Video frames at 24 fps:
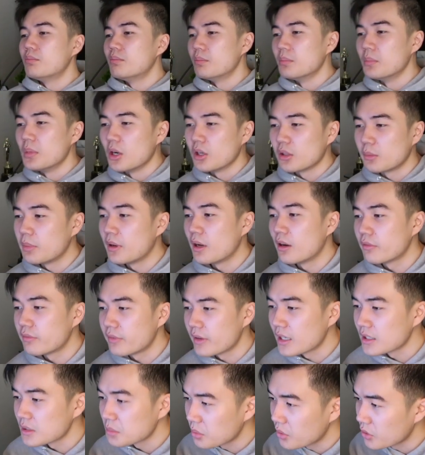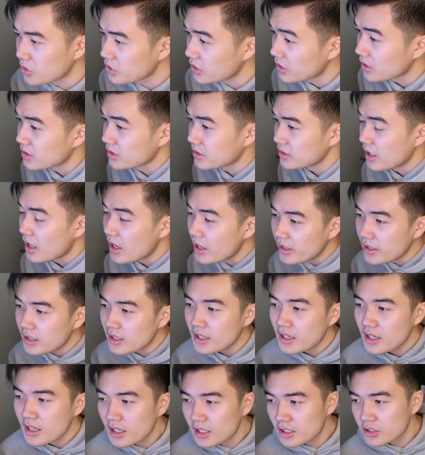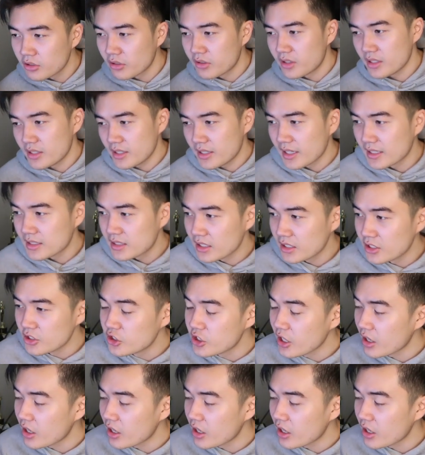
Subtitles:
both Belfast boys are done, so I think he gets in.